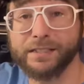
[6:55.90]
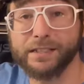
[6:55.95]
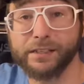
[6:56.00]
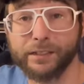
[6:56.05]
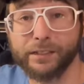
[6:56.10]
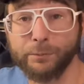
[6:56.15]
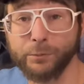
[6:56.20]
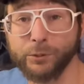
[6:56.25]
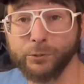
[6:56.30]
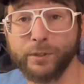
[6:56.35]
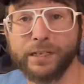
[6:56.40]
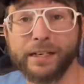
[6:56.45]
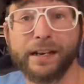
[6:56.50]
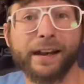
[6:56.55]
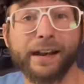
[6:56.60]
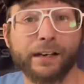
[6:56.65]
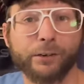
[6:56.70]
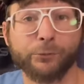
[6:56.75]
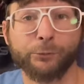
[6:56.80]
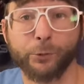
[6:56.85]
they're in between an
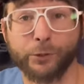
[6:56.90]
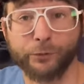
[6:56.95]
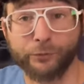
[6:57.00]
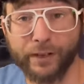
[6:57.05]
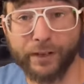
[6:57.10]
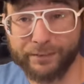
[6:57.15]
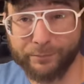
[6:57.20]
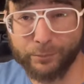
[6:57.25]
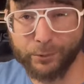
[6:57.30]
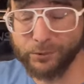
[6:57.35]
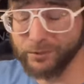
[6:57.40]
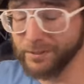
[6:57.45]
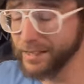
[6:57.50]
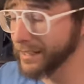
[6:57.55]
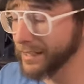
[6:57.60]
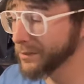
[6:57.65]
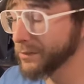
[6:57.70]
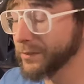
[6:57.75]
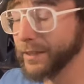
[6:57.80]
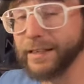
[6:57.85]
AR45 portal
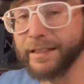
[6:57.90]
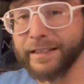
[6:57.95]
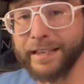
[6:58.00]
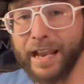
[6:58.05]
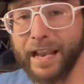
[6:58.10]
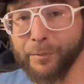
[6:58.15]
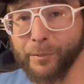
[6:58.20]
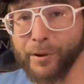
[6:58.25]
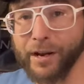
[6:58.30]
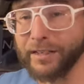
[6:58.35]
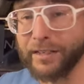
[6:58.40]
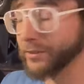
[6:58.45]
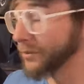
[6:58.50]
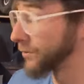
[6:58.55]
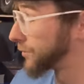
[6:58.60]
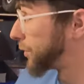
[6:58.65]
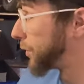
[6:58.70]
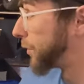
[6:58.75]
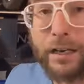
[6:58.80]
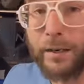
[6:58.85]
axle and a Capra axle,
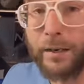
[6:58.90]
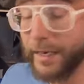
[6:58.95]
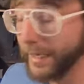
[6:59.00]
so uh,